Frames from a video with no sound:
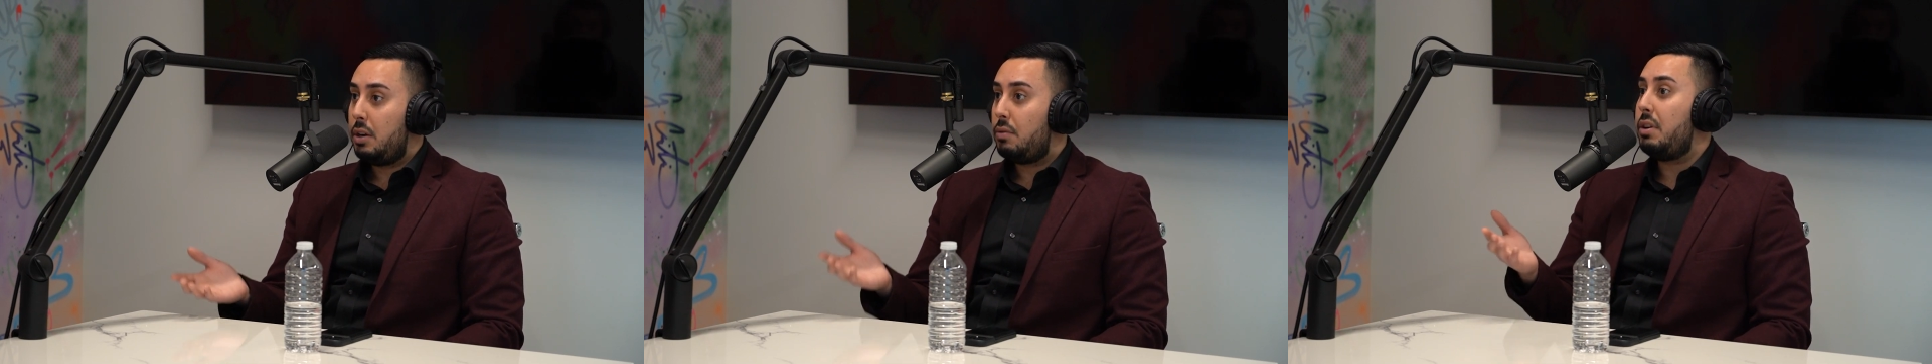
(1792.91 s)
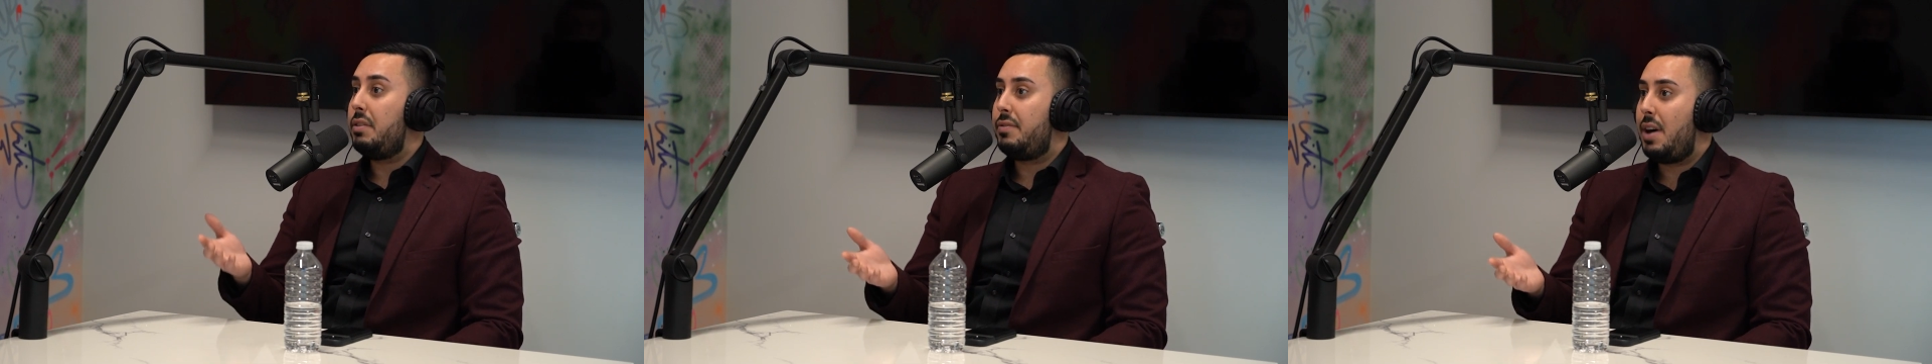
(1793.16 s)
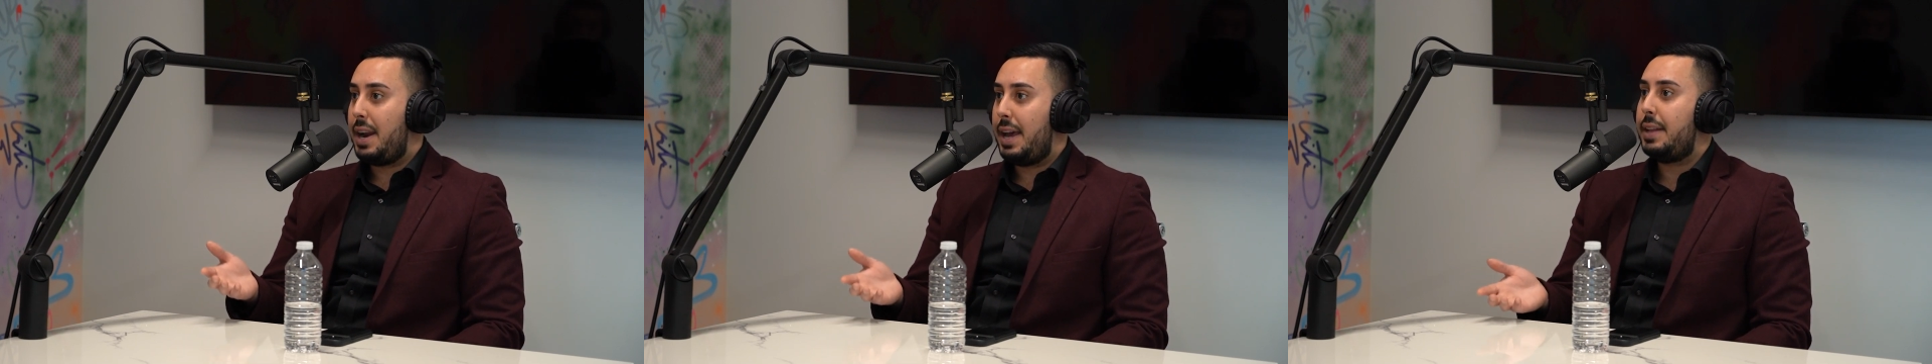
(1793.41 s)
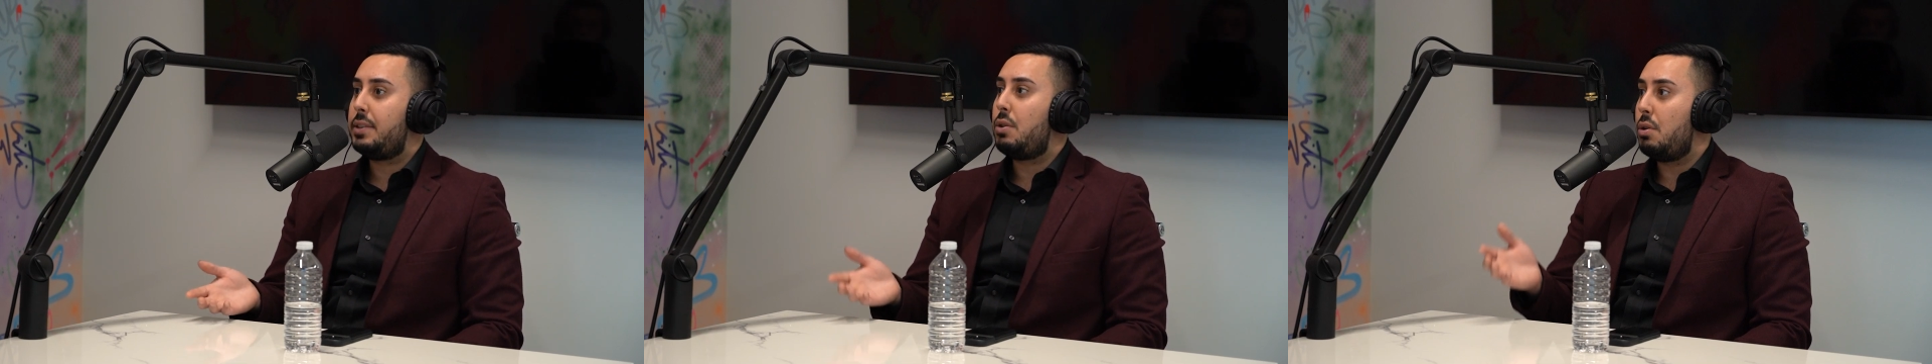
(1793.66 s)

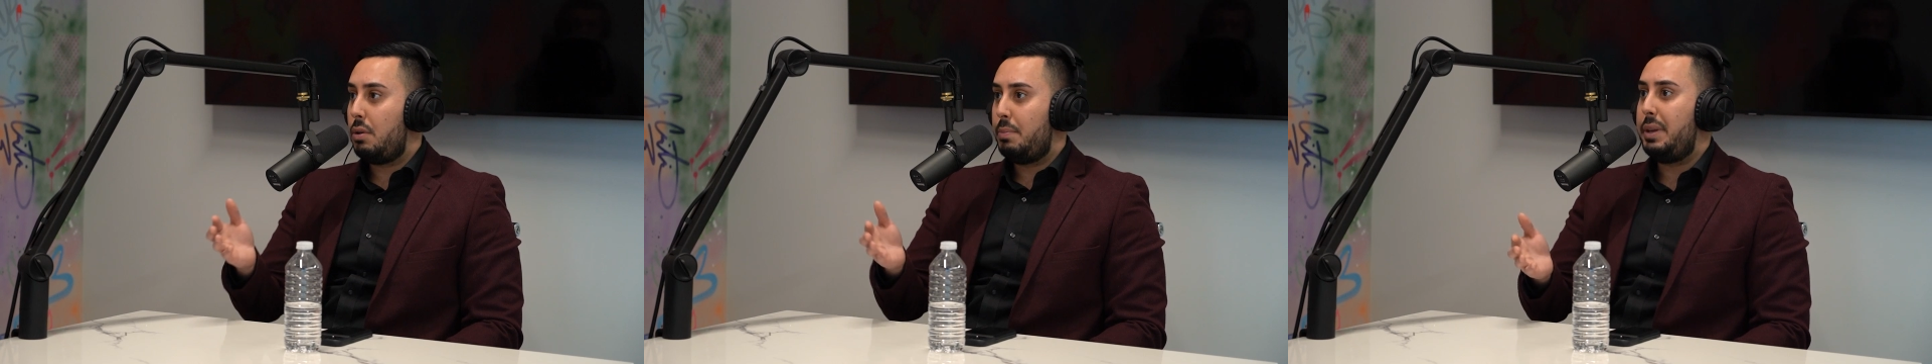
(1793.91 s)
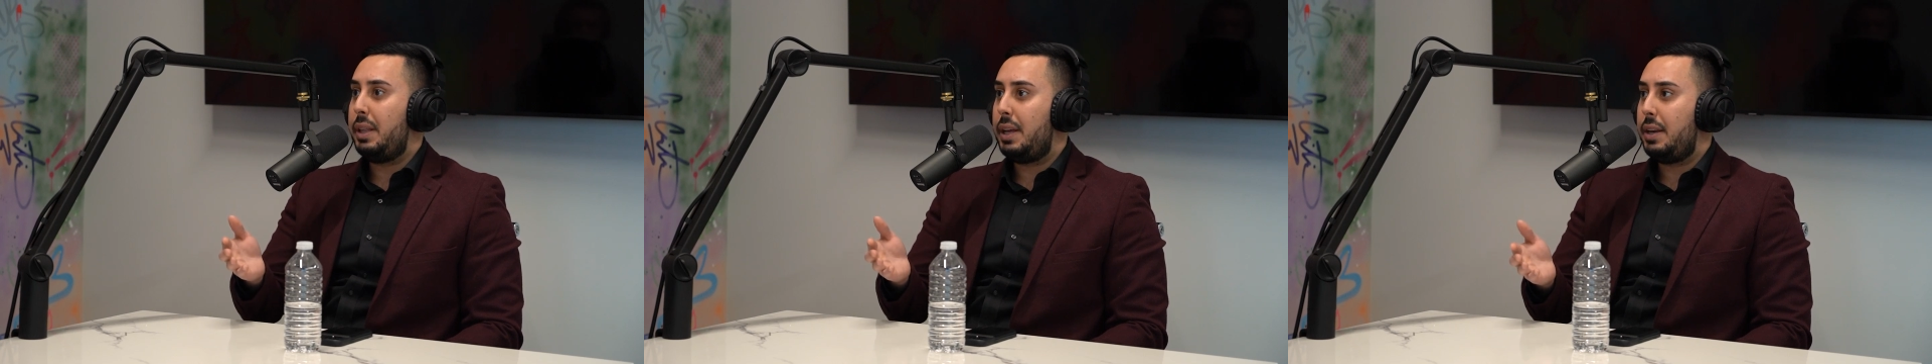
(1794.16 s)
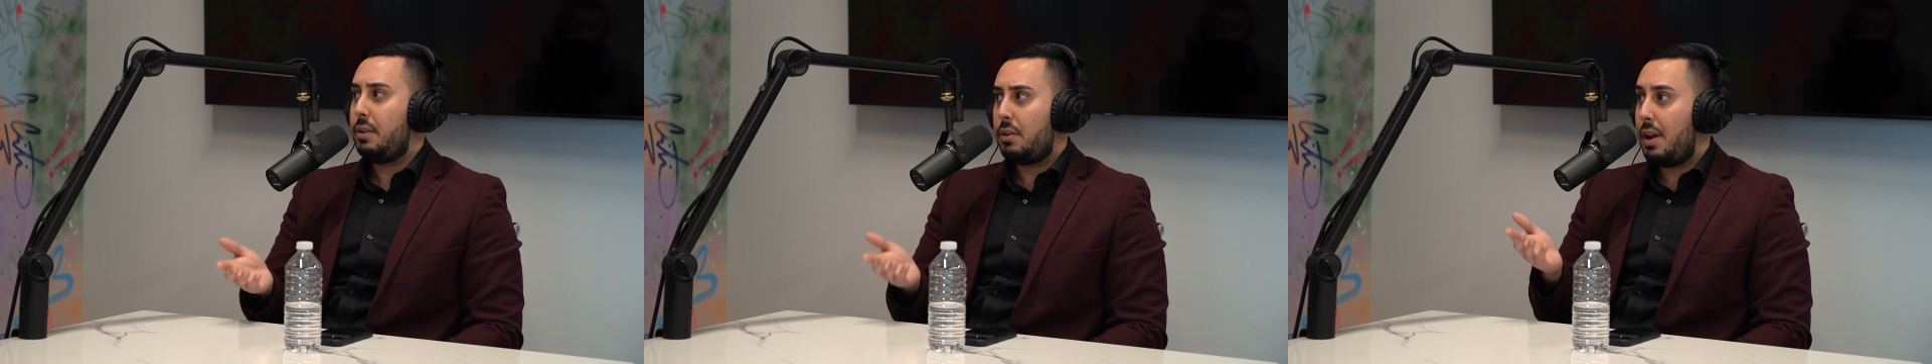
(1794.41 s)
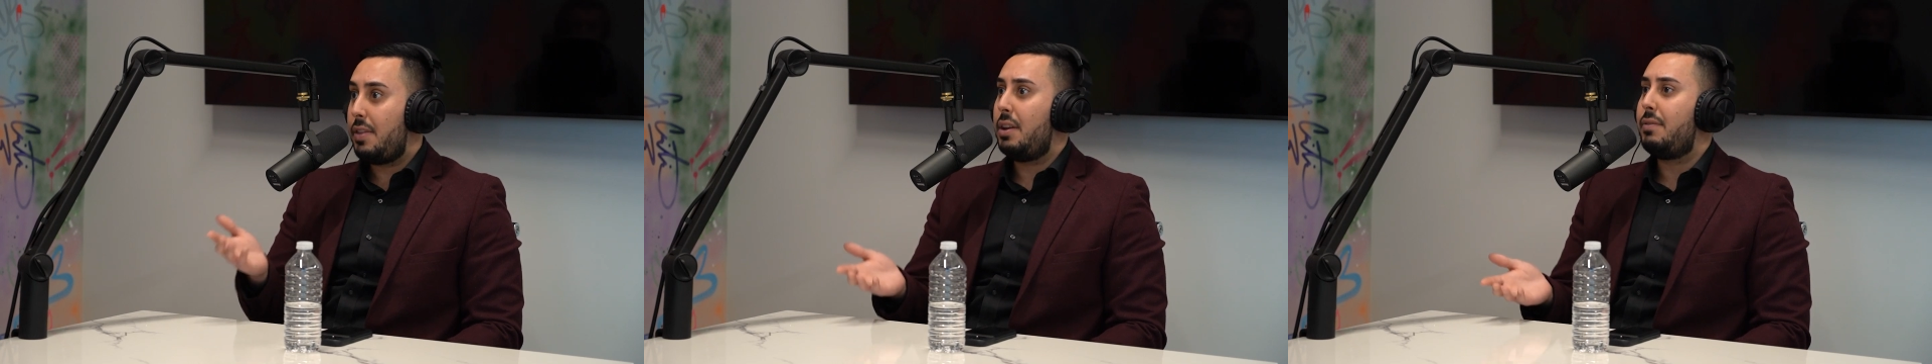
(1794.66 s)
refinance, go to a B lender,
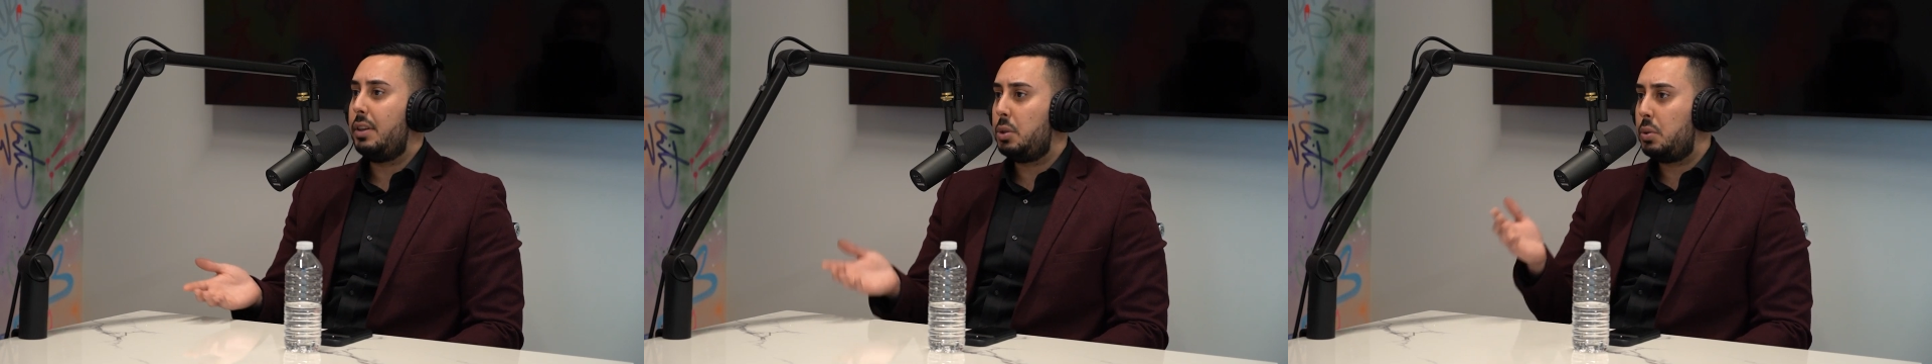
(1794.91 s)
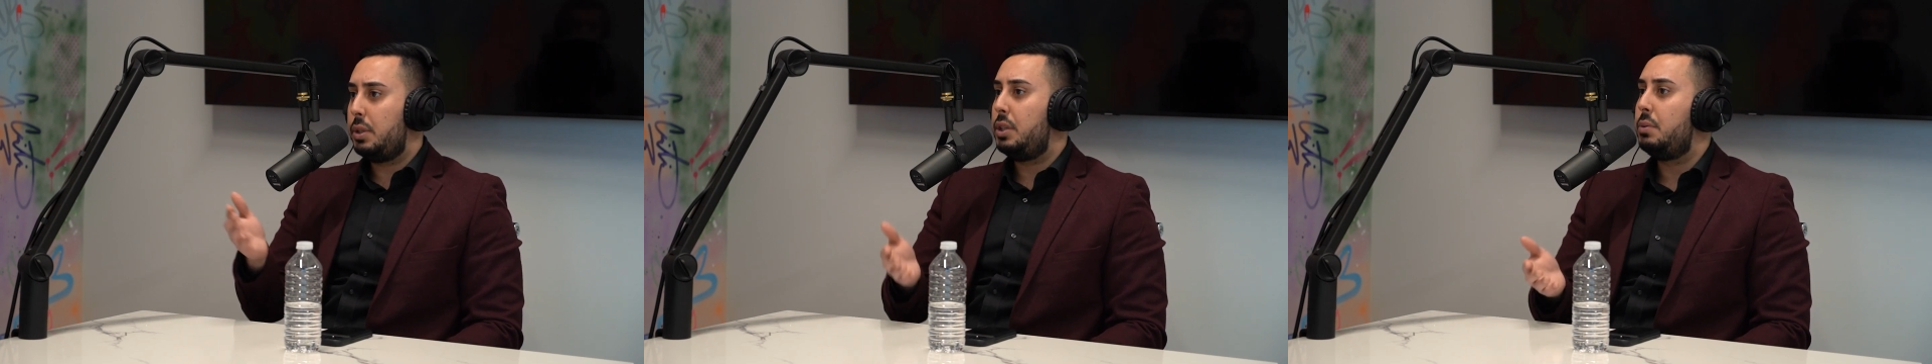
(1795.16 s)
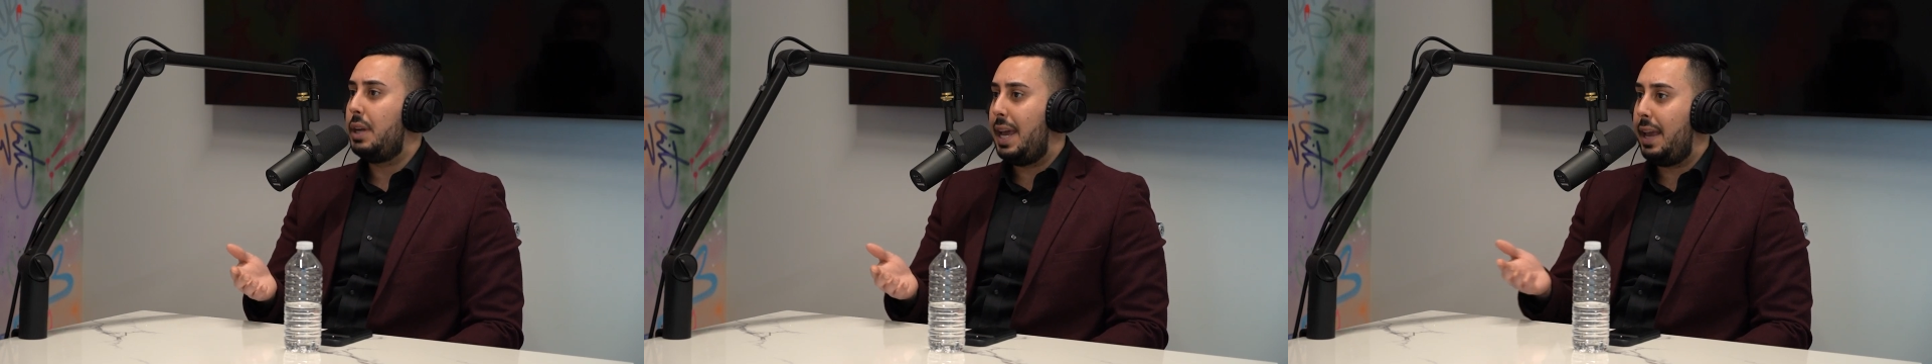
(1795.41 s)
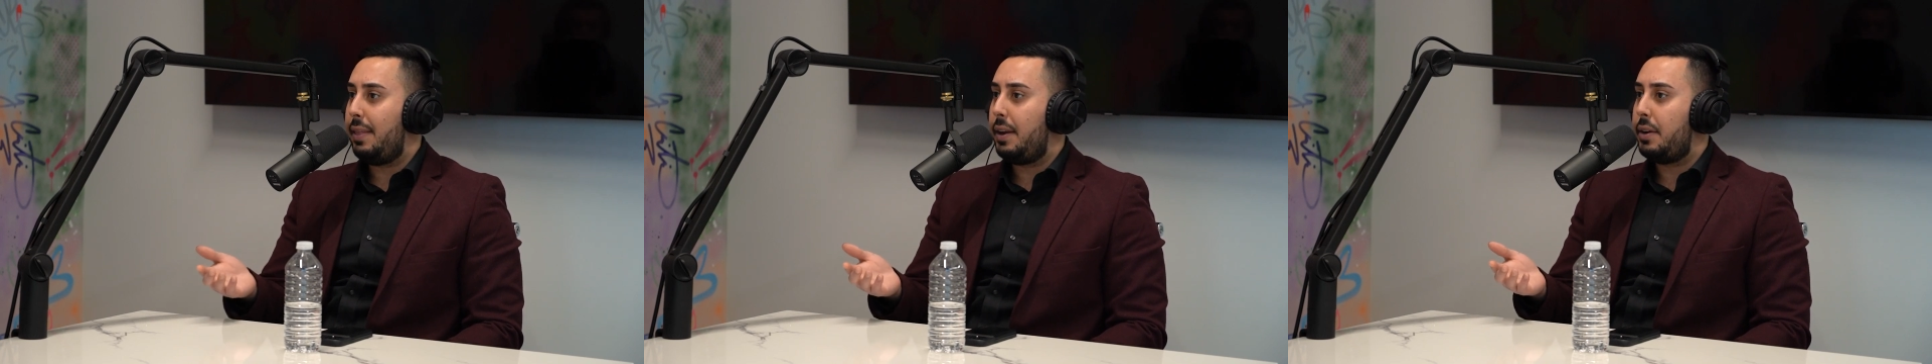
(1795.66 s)
and then eventually to an
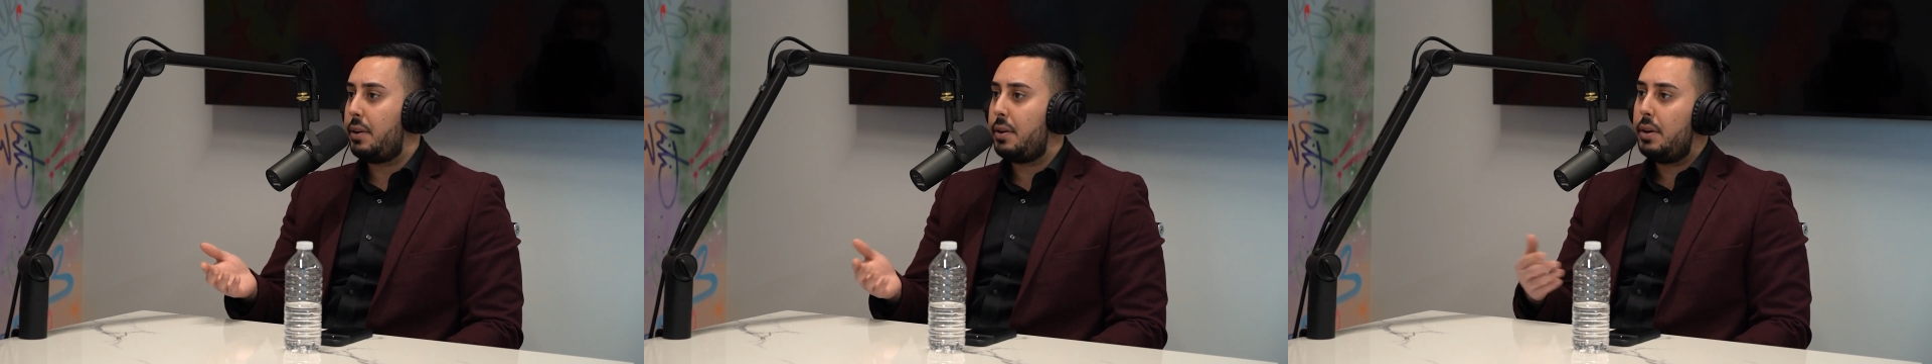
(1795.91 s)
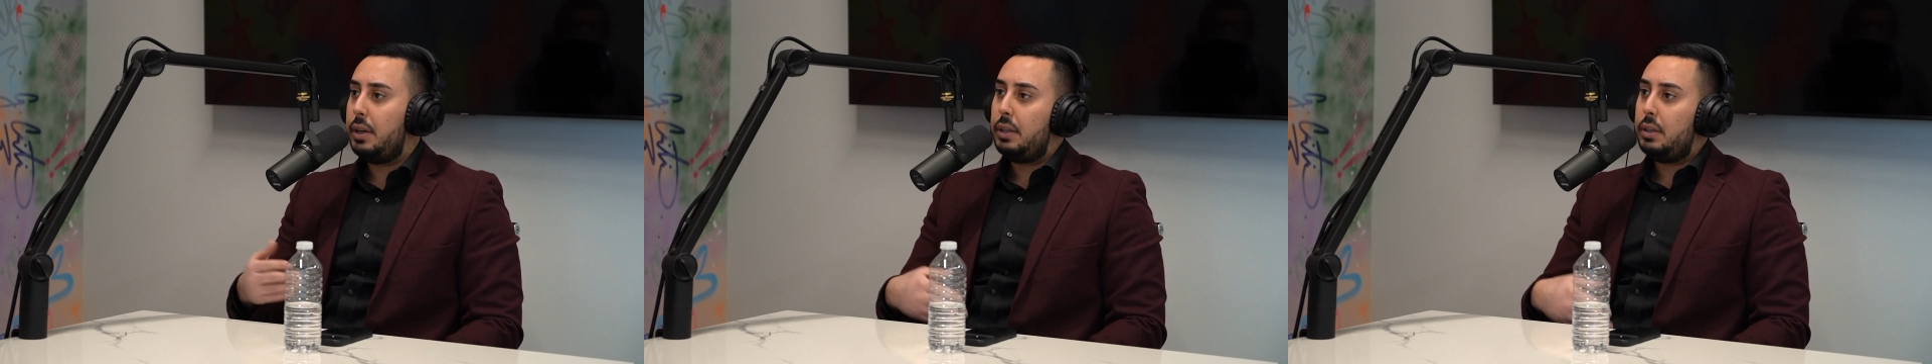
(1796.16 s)
A lender.